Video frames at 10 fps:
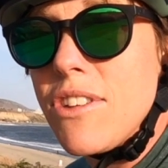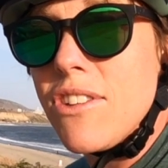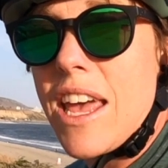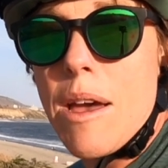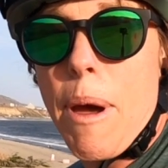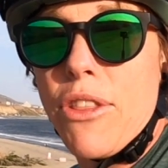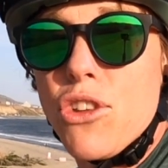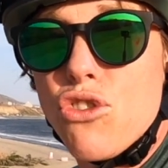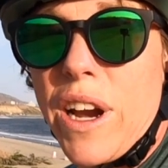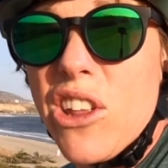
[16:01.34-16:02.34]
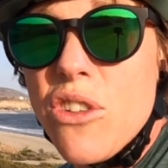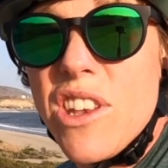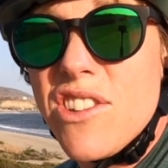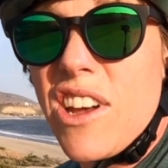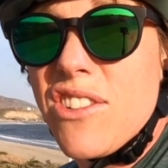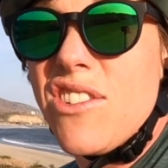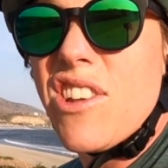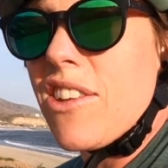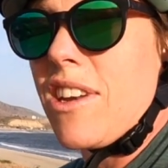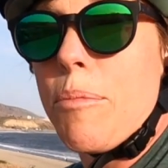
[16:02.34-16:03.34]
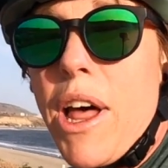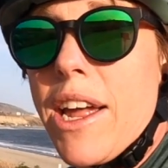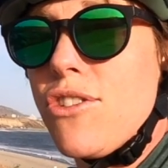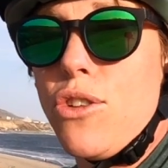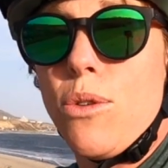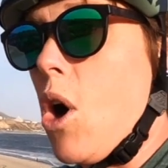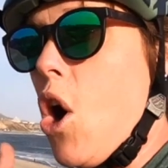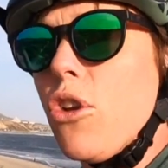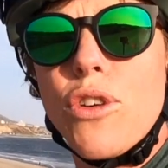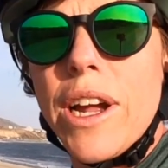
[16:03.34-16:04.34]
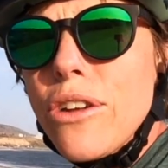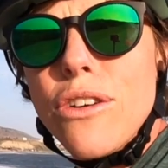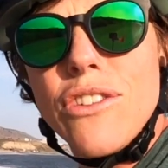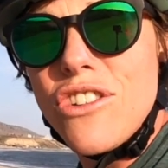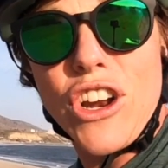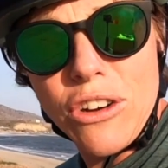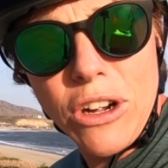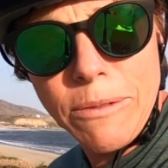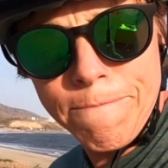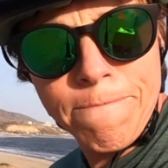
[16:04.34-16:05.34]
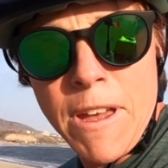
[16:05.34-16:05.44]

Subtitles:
to say about this trailer. That just doesn't apply to all trailers in general.